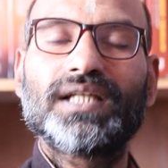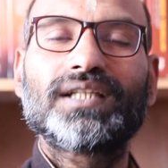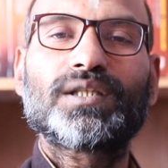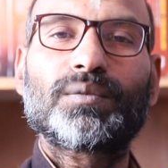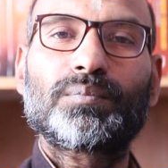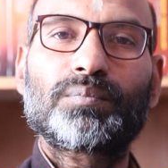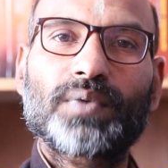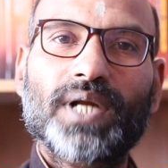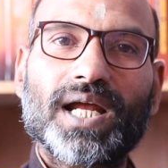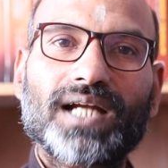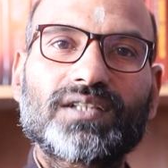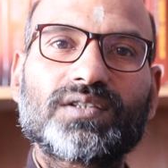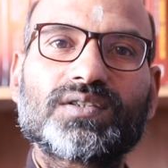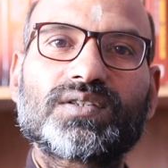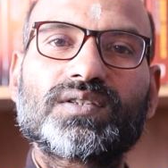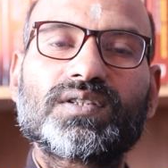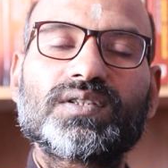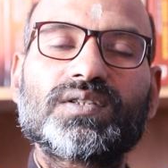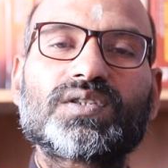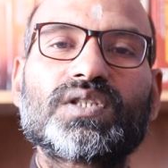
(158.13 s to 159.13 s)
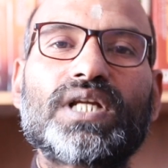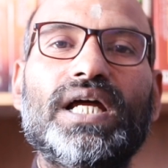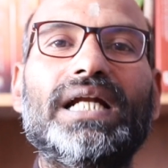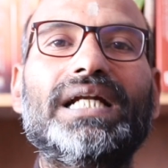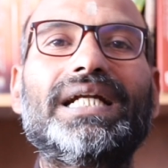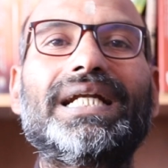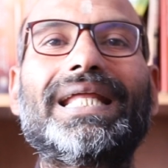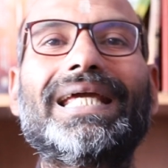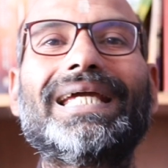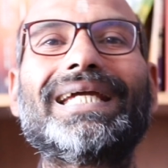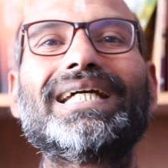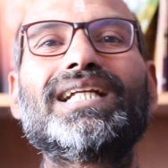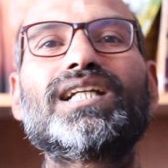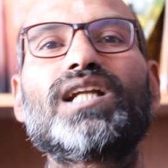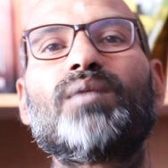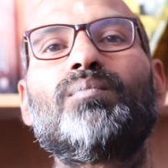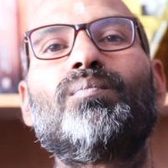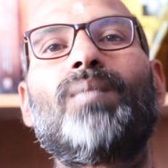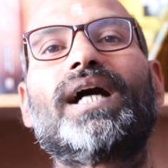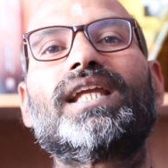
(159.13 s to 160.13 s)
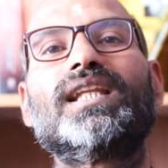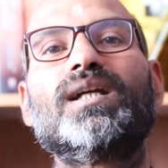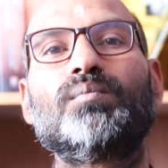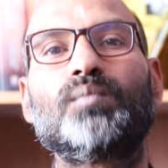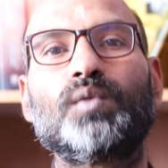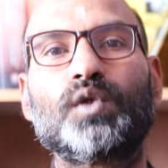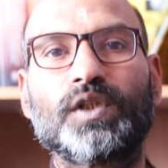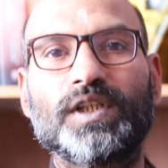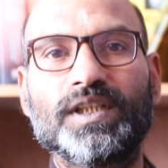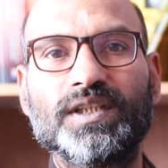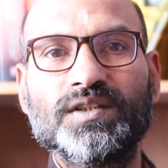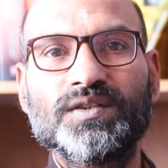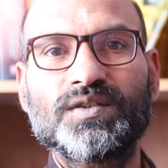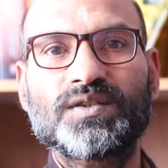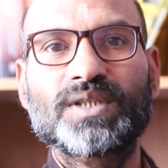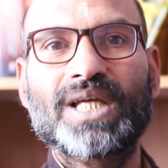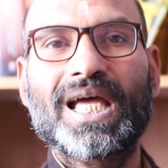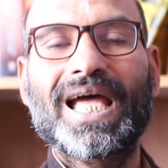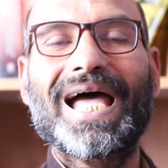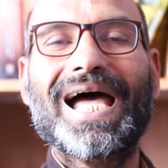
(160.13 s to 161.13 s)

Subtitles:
the practices taken up by the munis